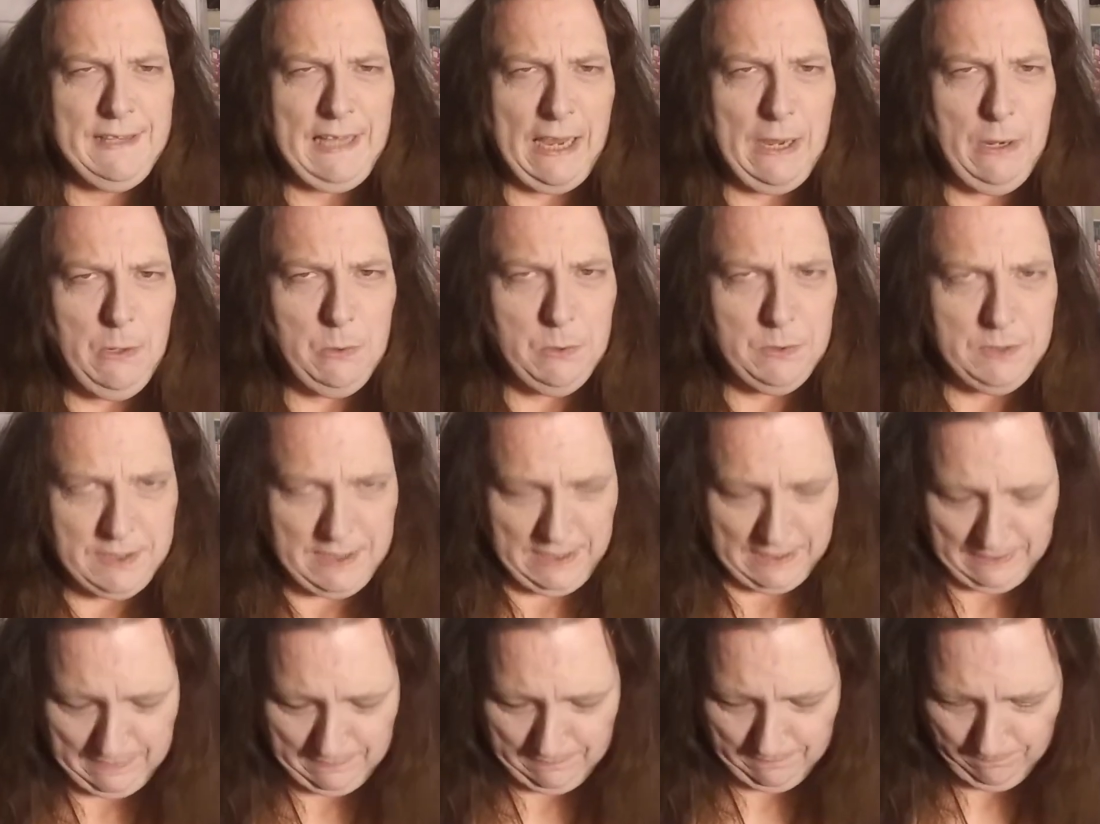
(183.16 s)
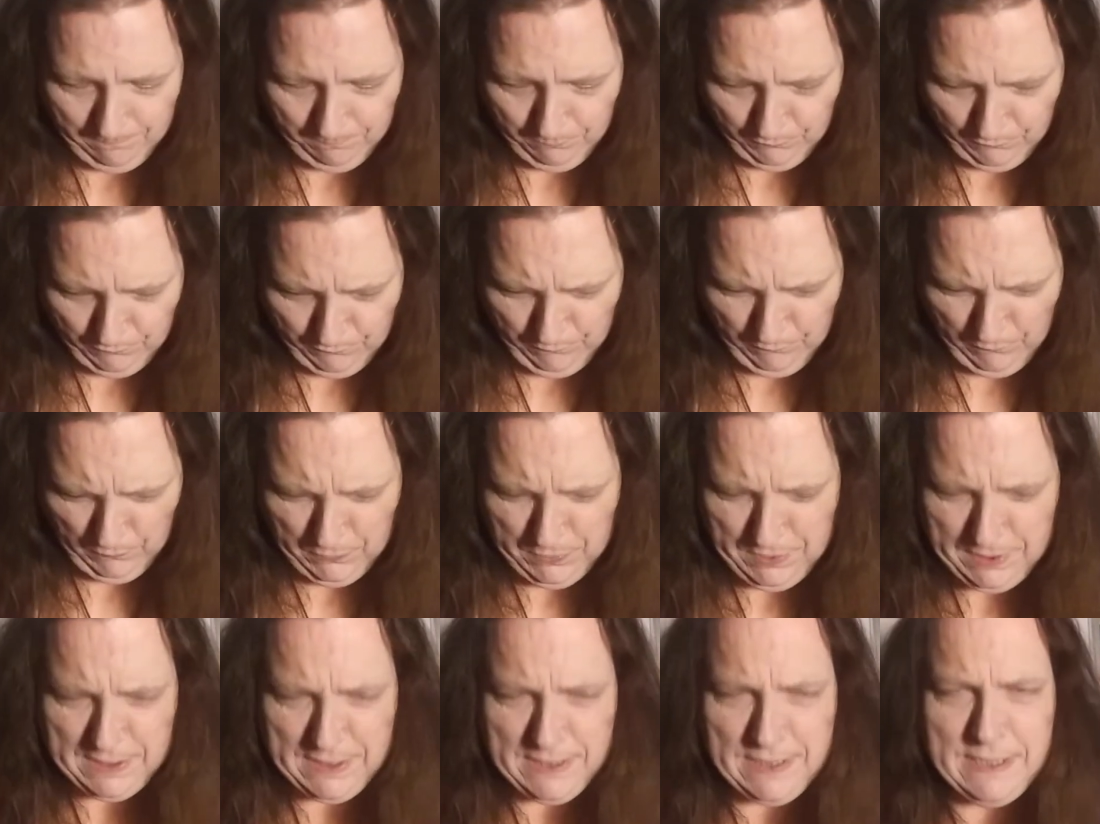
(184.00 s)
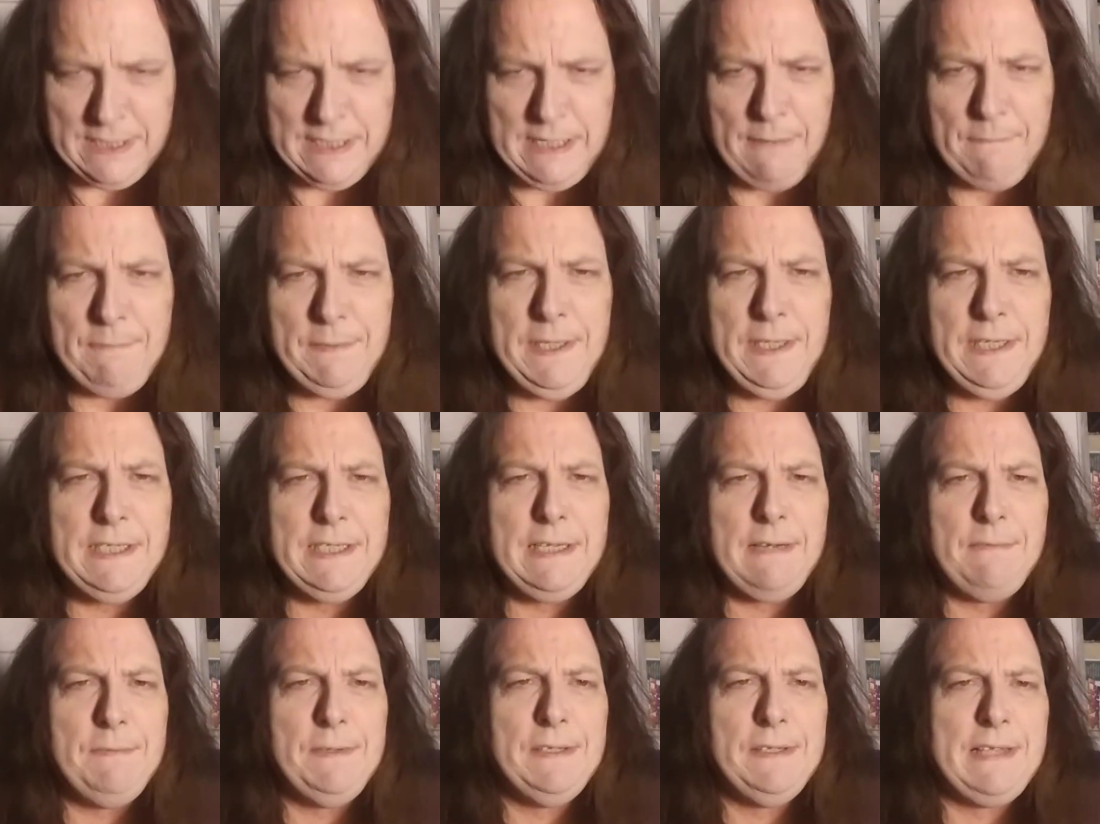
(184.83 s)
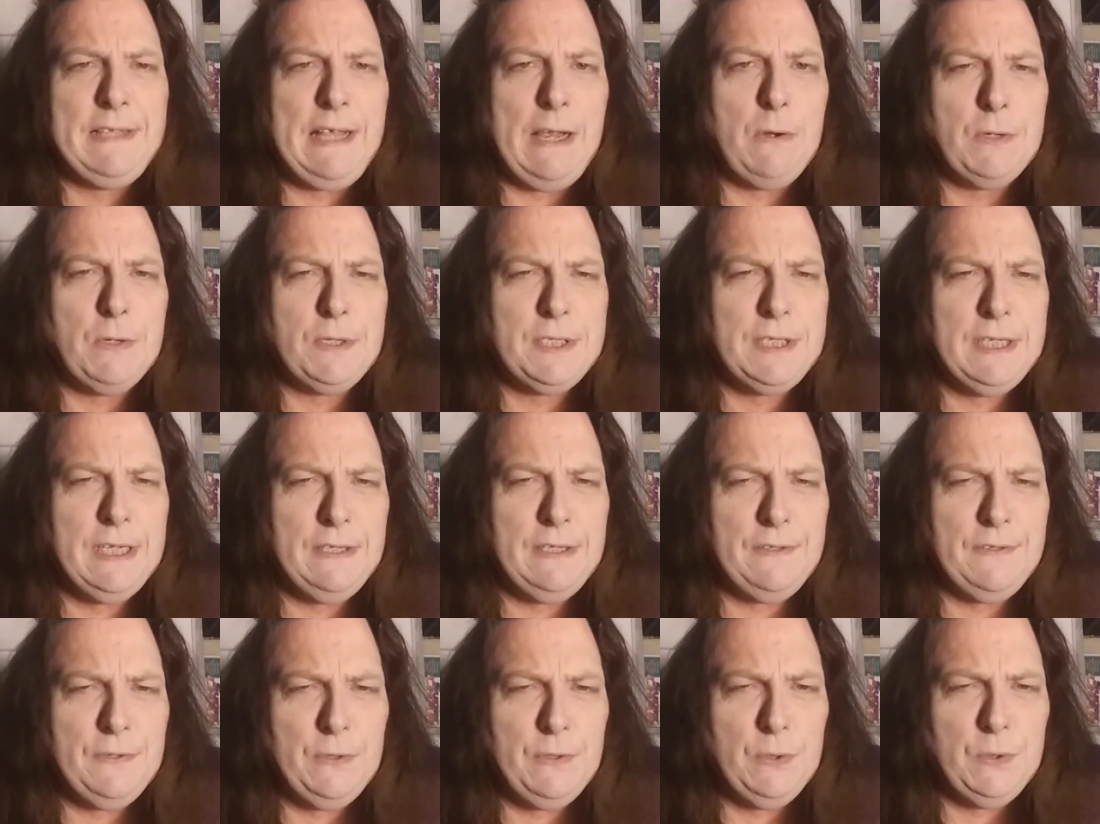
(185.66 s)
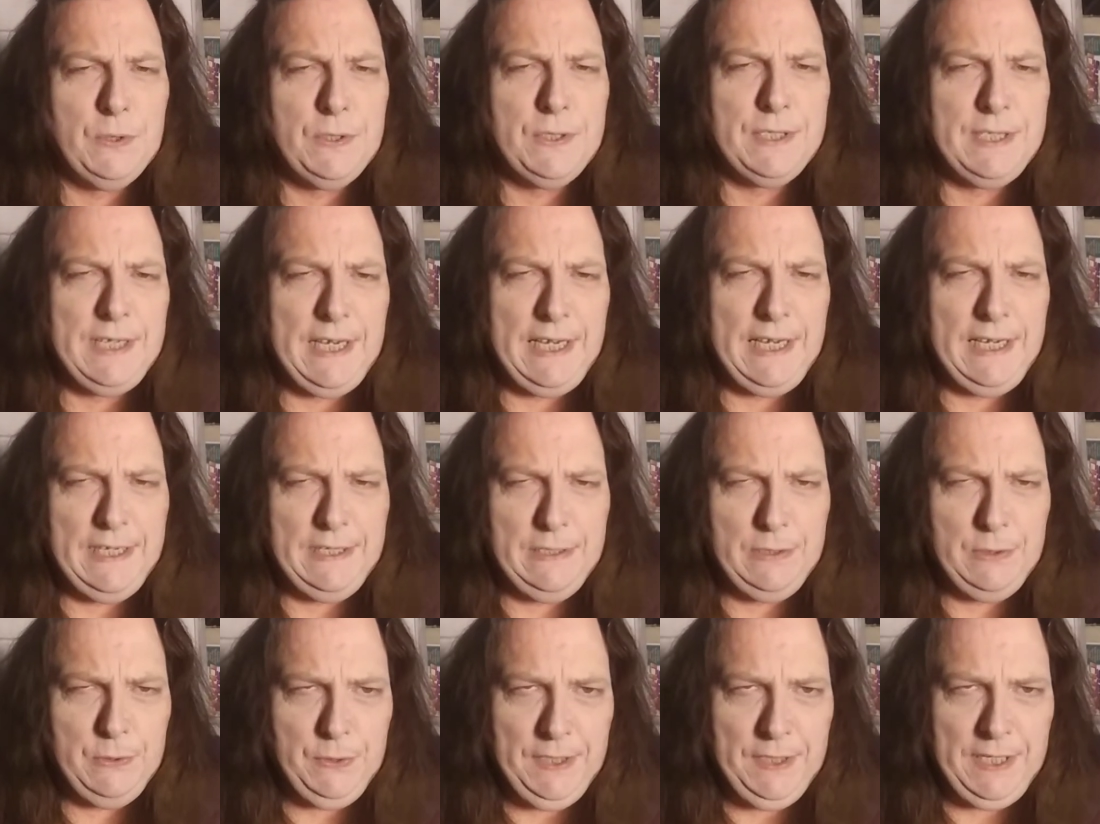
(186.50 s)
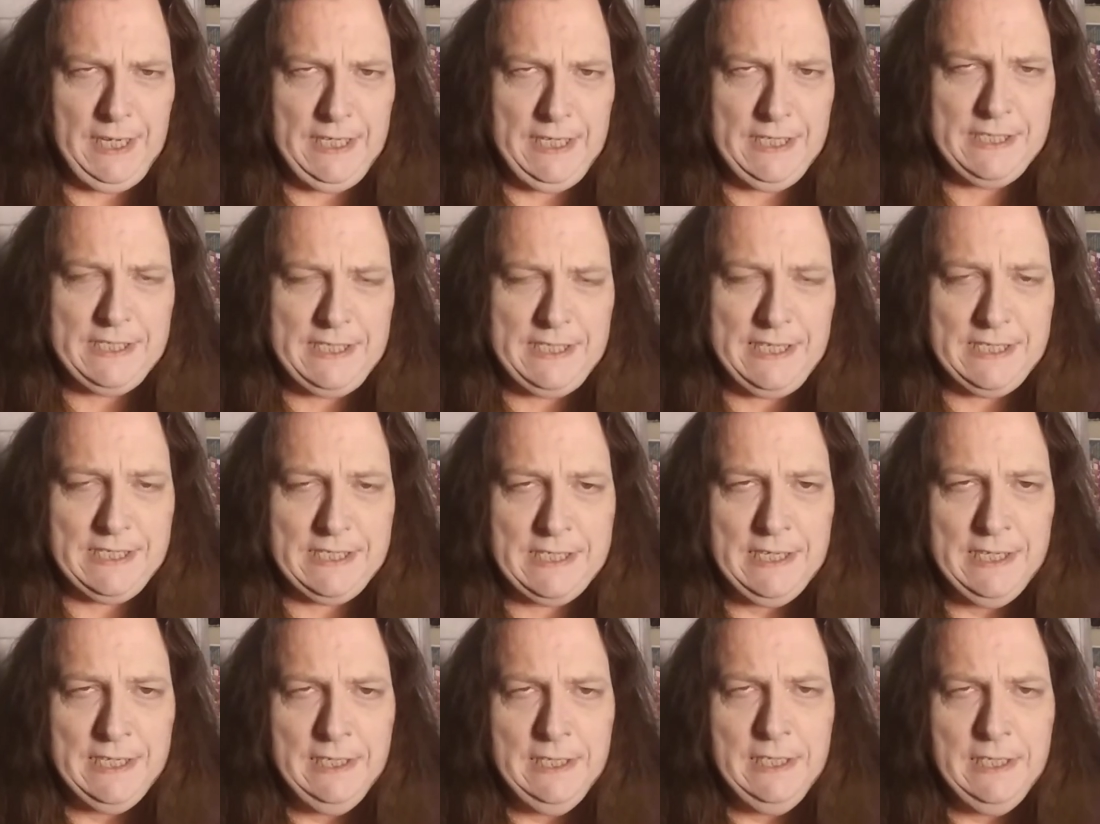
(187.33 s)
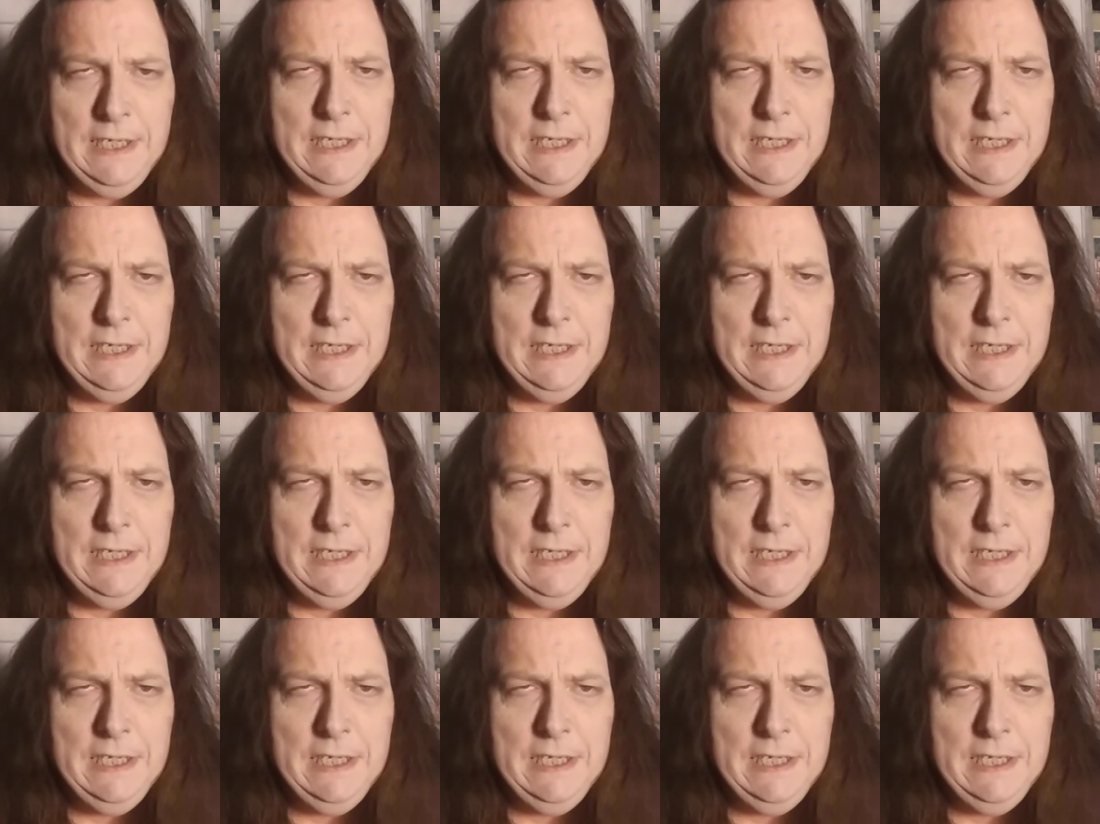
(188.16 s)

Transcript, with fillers: thousand versus seventy-seven thousand on Thursday new cases.